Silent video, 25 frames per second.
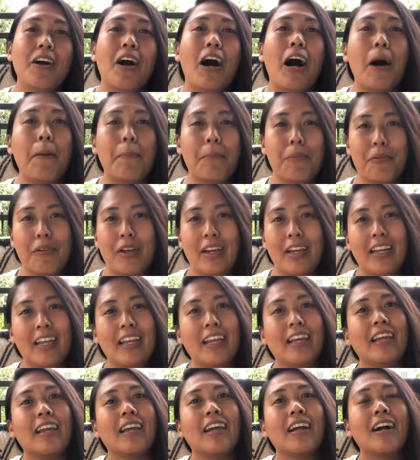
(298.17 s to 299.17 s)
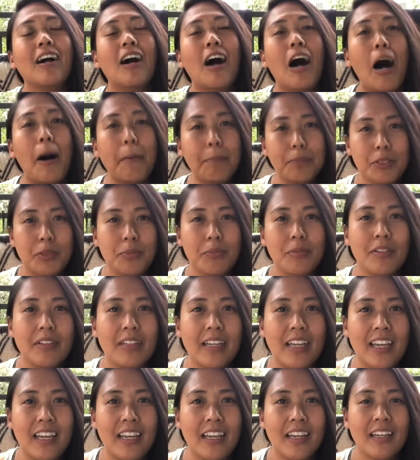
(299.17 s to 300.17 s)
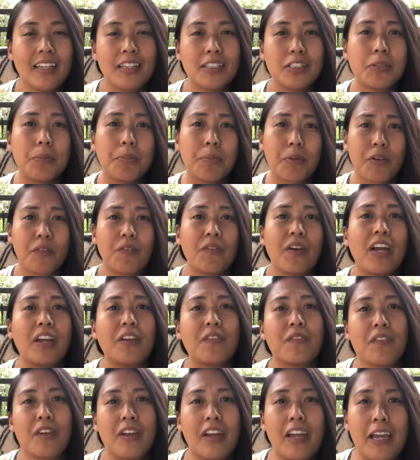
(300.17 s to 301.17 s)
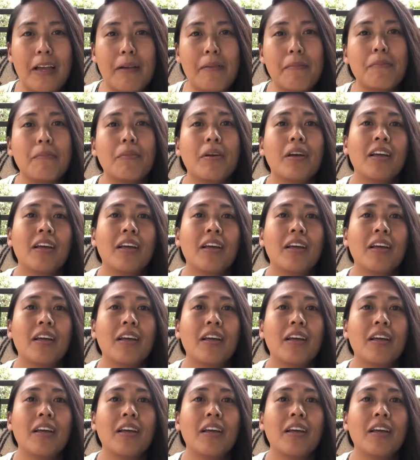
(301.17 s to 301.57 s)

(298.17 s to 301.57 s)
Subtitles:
operating optimally to provide for him.